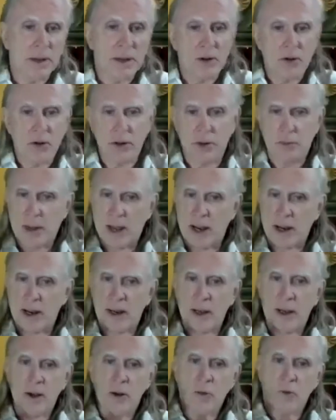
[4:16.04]
doing
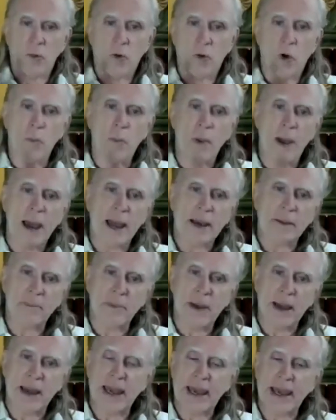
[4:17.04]
my roll back,
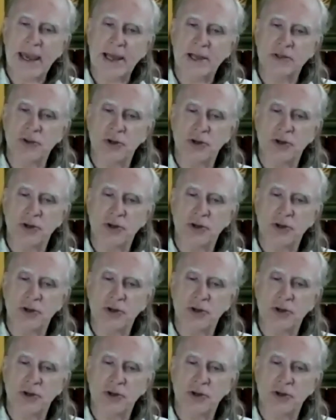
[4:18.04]
my hands